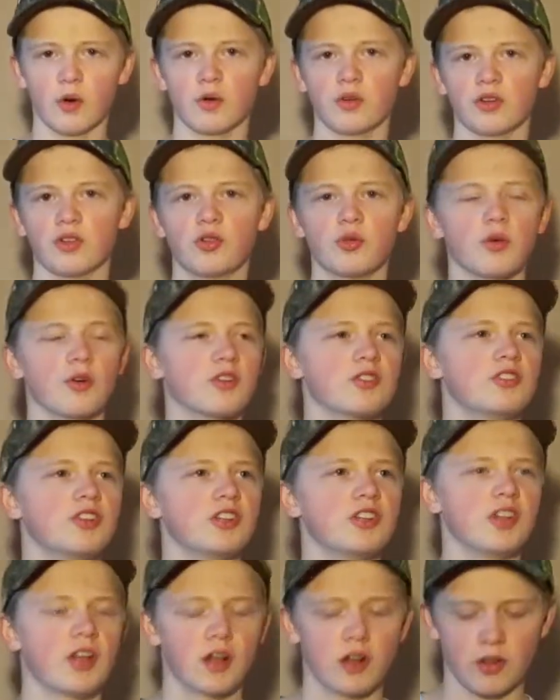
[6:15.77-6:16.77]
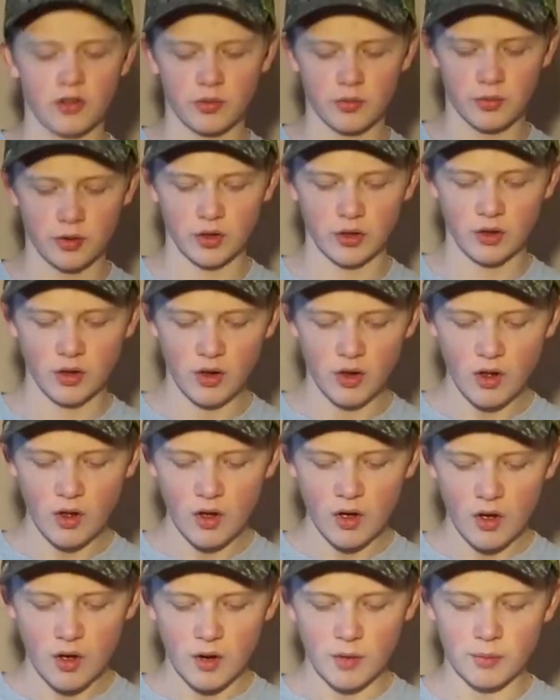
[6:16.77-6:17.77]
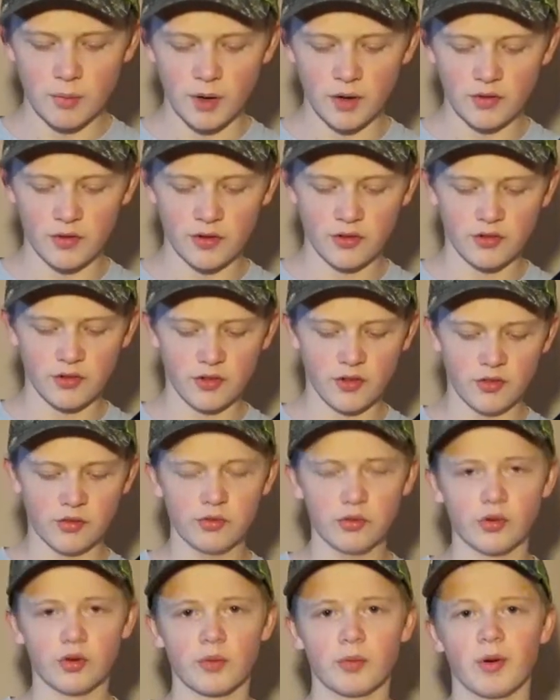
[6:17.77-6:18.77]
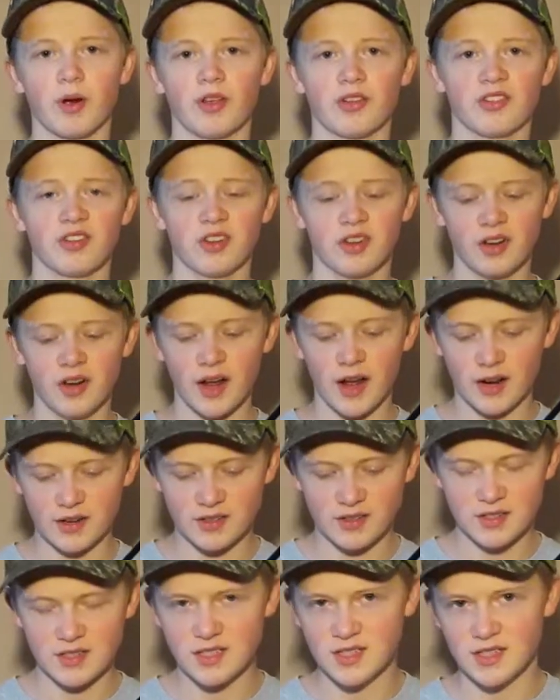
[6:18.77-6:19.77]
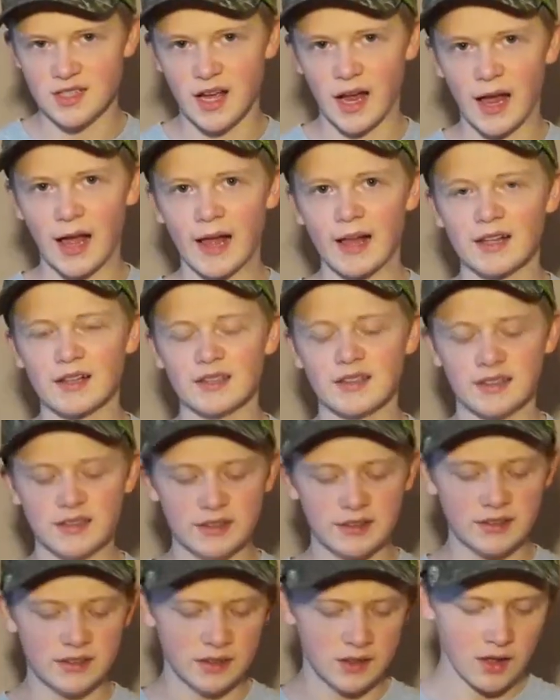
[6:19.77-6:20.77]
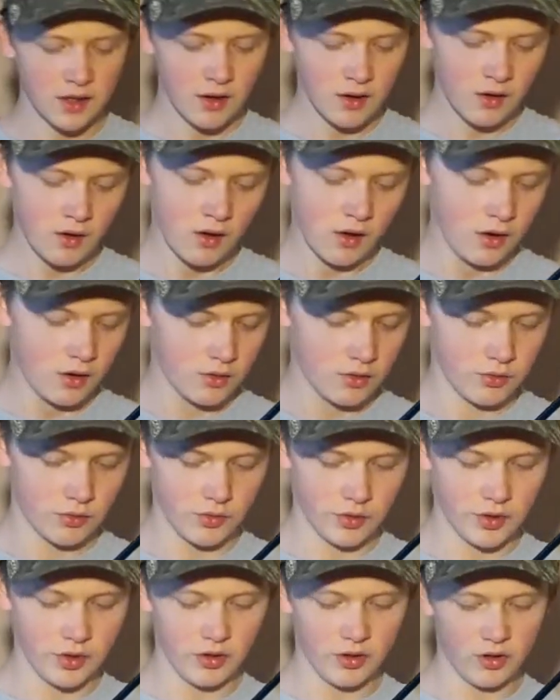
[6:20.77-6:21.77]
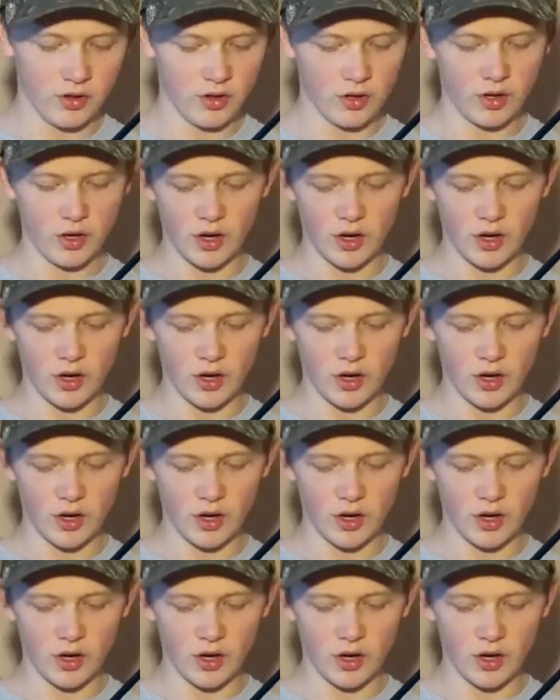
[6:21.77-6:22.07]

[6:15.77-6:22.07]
into too much detail on the reel. But this is the Fluger President XT LE reel.